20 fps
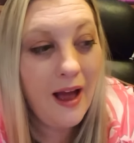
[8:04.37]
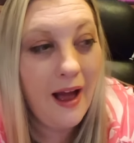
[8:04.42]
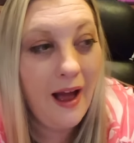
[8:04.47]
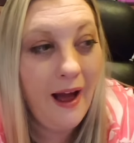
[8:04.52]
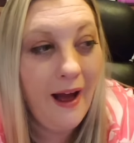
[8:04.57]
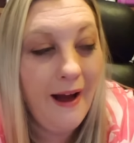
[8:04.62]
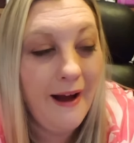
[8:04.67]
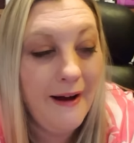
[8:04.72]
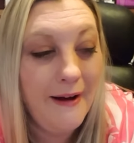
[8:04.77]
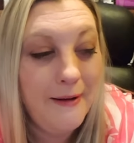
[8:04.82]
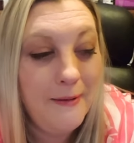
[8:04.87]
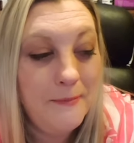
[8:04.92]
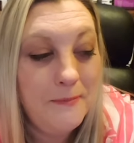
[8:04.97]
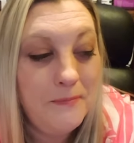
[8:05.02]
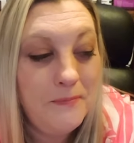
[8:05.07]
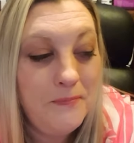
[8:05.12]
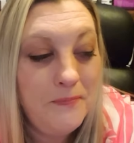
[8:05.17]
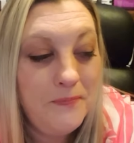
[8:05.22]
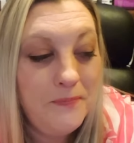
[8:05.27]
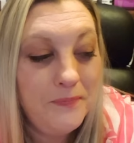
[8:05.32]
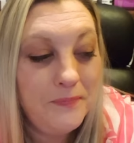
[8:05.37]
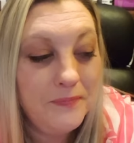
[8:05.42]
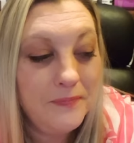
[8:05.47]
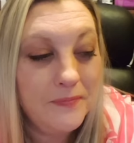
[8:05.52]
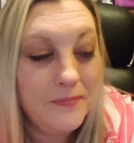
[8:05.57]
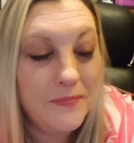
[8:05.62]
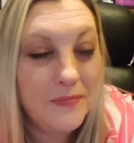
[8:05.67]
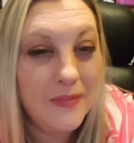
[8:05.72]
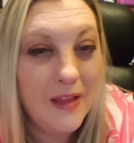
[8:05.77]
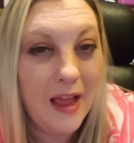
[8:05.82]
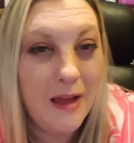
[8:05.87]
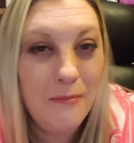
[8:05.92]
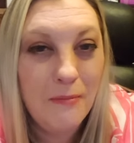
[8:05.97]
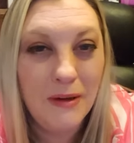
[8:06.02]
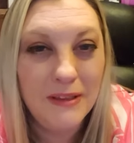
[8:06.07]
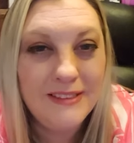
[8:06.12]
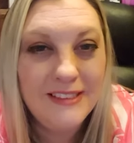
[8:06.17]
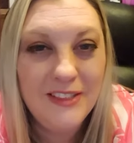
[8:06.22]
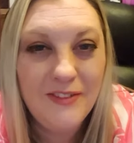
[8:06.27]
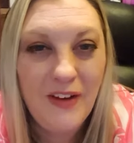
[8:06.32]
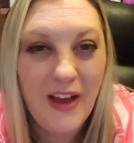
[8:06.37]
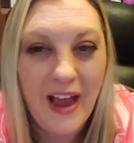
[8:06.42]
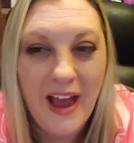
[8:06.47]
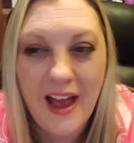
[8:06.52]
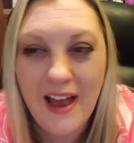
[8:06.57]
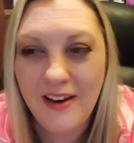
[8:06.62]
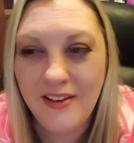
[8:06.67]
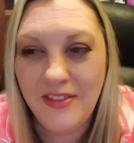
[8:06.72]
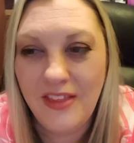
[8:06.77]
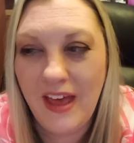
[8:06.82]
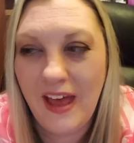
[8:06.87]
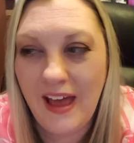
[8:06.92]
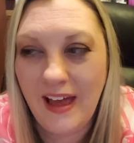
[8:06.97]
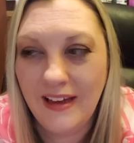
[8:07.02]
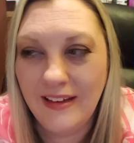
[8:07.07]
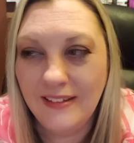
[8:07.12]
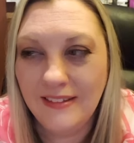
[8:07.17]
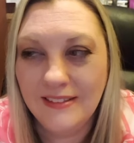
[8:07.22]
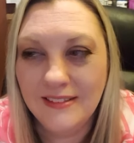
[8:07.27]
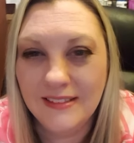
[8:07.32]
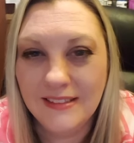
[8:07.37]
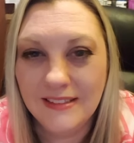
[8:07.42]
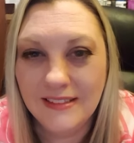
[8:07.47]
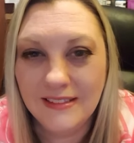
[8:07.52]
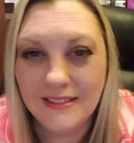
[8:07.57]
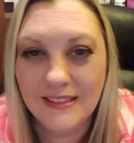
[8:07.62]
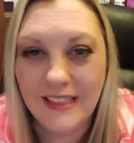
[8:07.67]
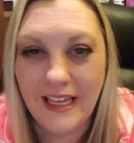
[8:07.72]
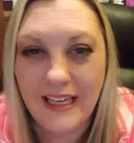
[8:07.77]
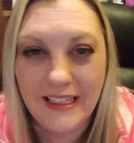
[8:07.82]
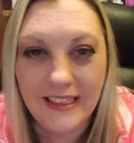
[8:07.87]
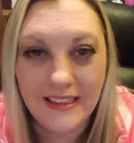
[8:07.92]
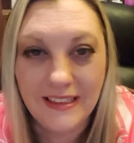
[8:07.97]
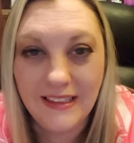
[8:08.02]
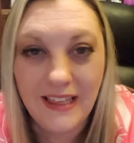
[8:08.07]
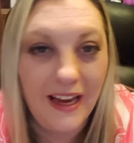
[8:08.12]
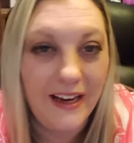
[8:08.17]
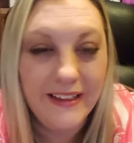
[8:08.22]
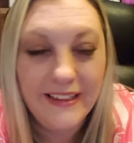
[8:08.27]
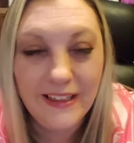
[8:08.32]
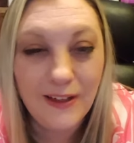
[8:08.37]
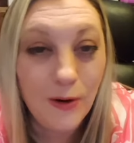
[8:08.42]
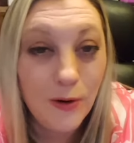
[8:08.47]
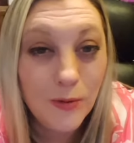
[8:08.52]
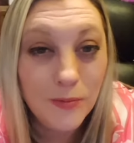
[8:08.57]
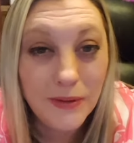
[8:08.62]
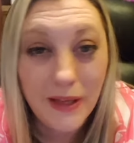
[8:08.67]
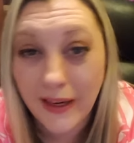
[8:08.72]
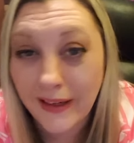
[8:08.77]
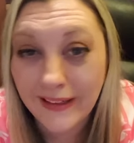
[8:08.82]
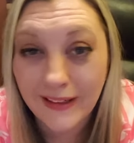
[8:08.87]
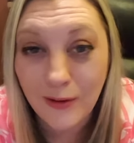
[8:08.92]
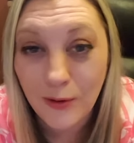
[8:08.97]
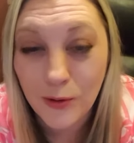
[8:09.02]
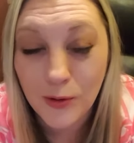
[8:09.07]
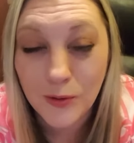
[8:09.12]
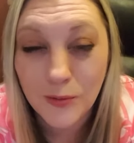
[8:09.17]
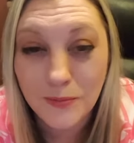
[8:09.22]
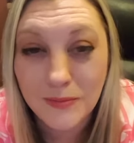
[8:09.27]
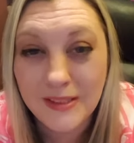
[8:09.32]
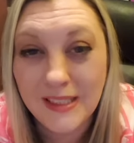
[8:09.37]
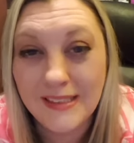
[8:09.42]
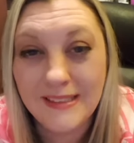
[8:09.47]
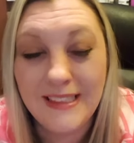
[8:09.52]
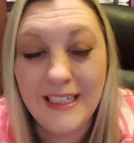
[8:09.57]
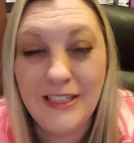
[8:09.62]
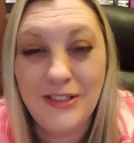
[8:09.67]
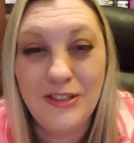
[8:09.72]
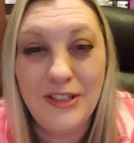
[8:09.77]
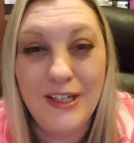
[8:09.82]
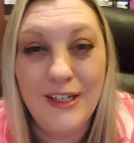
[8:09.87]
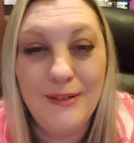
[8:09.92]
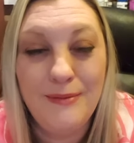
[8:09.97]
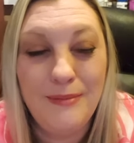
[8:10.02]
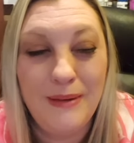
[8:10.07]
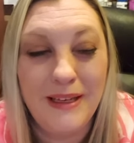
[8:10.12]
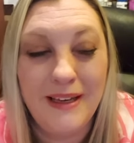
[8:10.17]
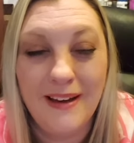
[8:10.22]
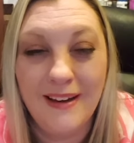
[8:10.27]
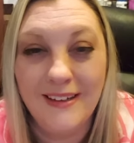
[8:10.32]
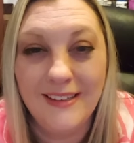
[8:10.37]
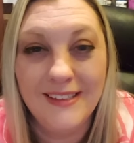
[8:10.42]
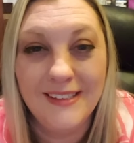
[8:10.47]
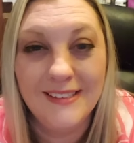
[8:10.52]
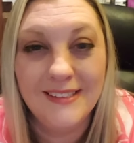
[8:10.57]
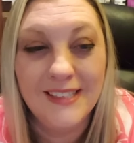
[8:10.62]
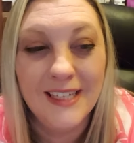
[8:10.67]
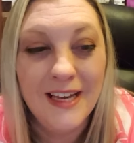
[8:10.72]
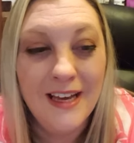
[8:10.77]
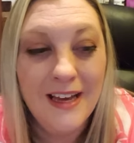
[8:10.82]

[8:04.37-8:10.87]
I must have had that, like, gotta get home sensation, because